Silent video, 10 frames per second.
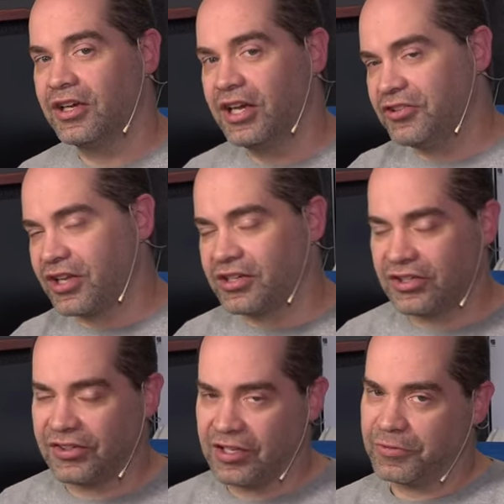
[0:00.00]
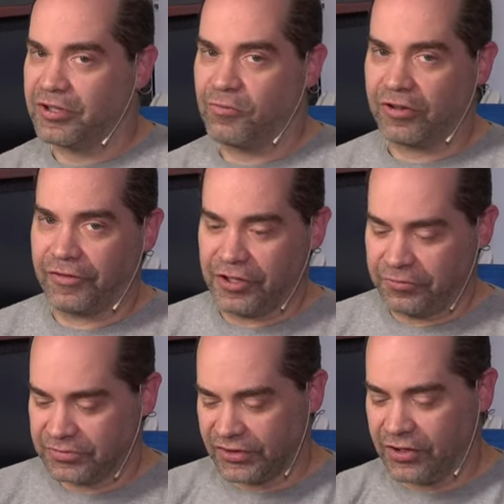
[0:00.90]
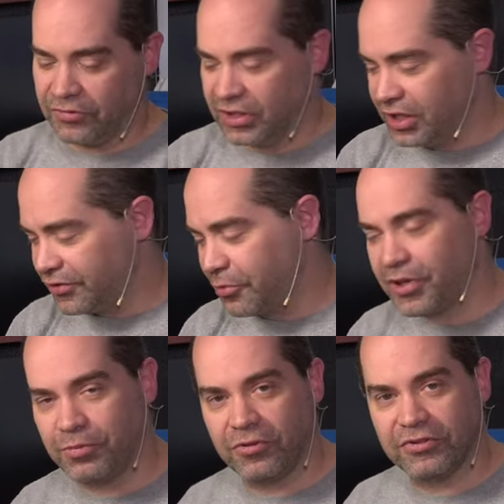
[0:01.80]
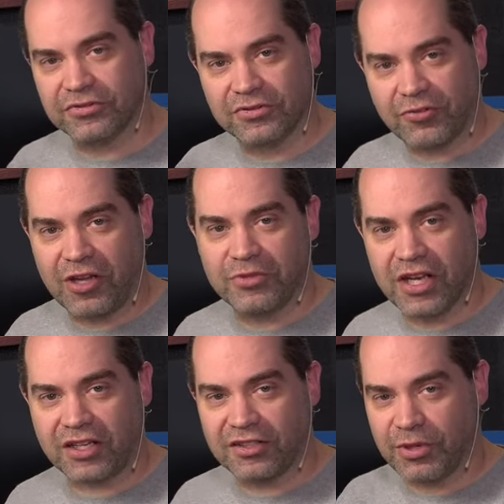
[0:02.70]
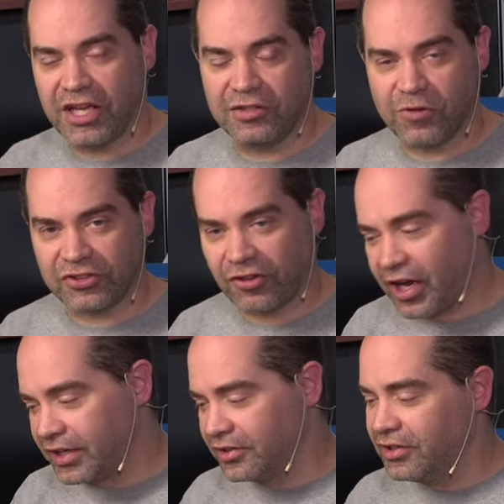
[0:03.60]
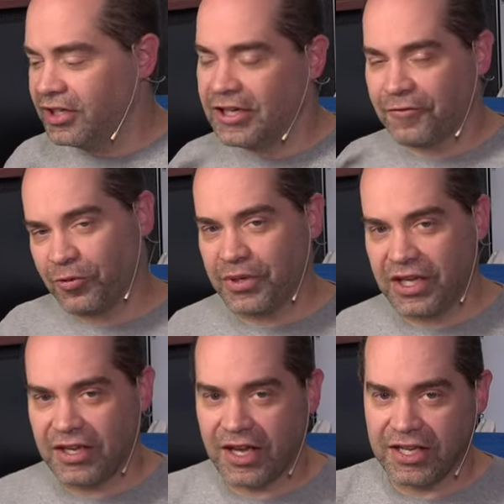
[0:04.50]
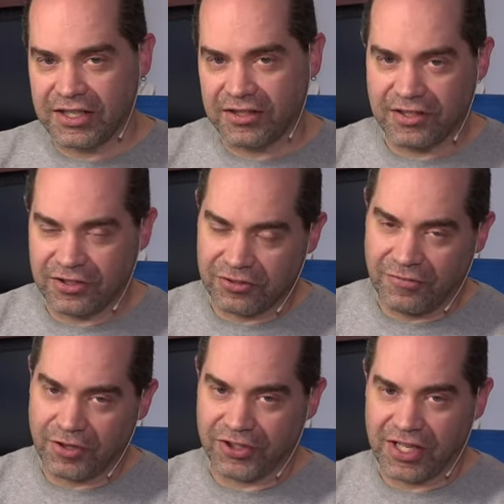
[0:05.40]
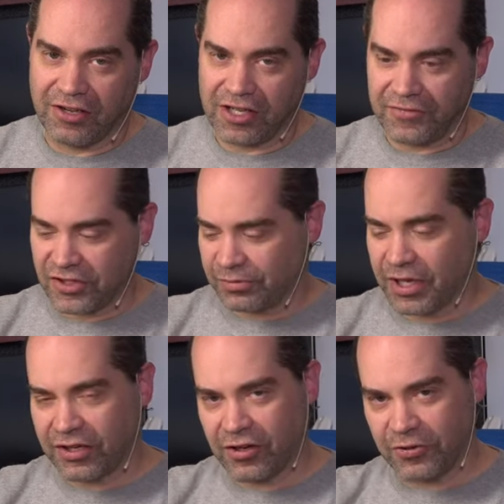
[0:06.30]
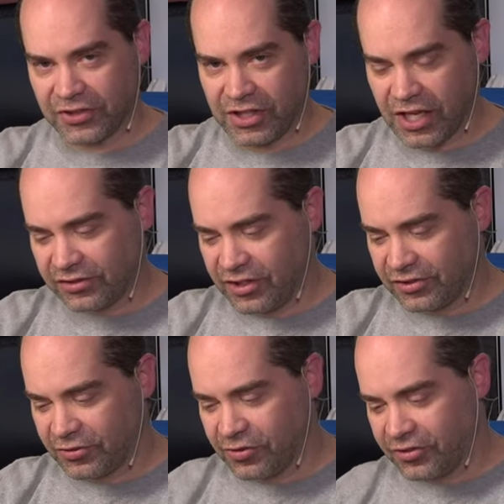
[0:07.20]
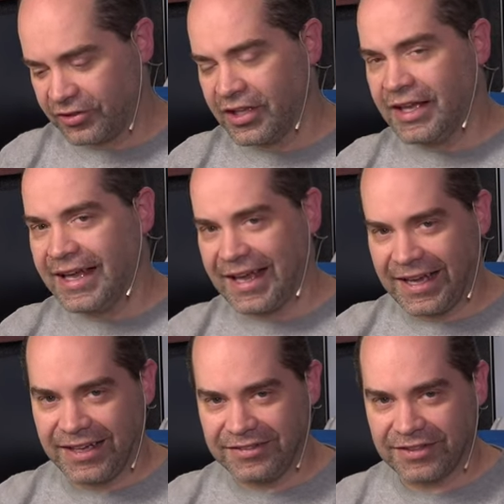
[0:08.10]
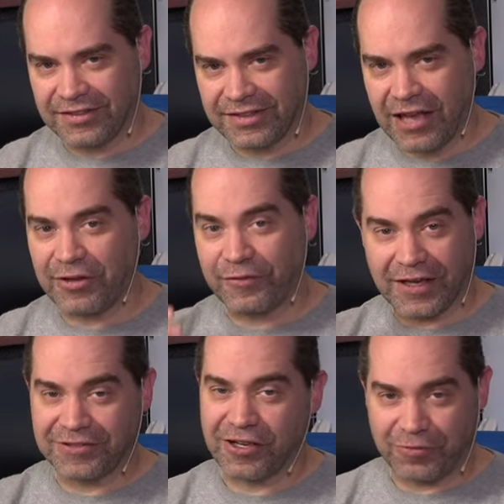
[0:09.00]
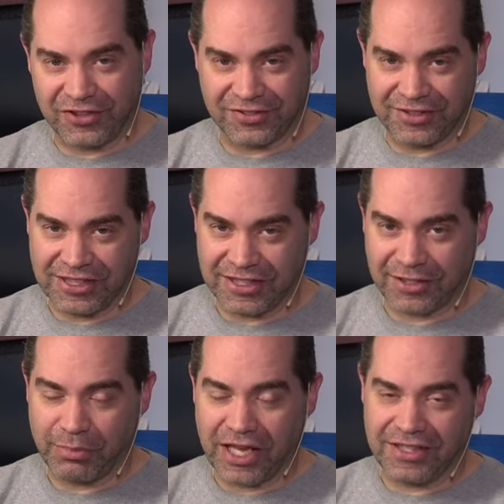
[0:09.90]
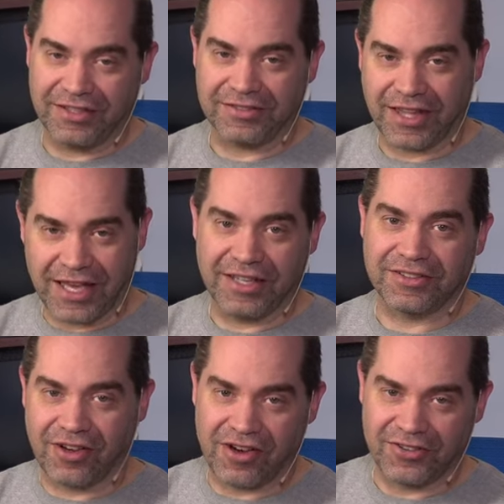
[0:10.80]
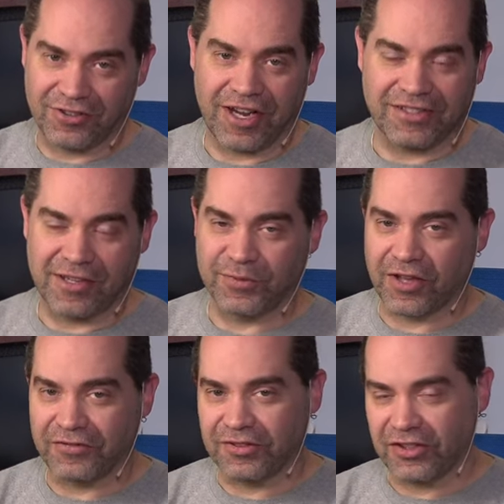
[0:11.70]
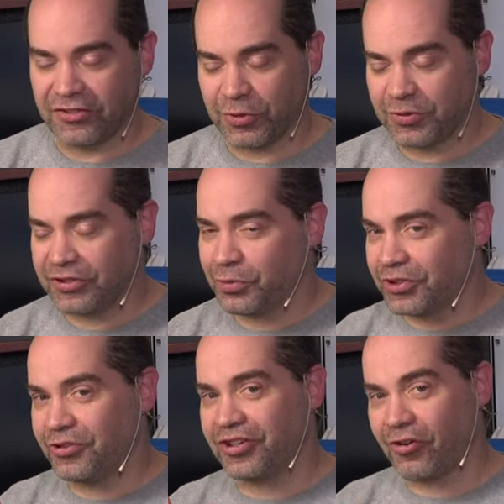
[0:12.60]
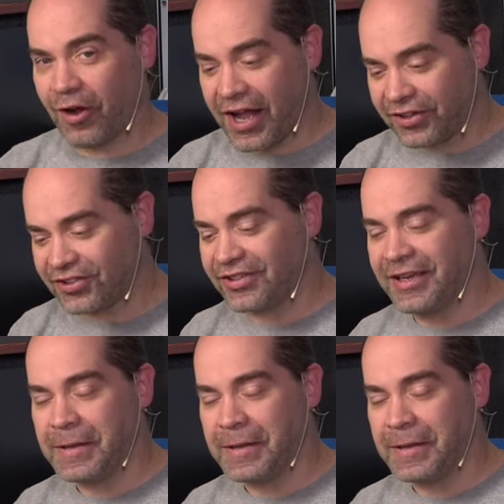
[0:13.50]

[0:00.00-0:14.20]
you just got to decide what's going to work for you. So some people, Stream Deck and Companion works great. For me, I need the additional functionality of JustMacros and the X-Keys controller. And having found out recently that Companion can cause your A T E M soft switcher, switcher to crash,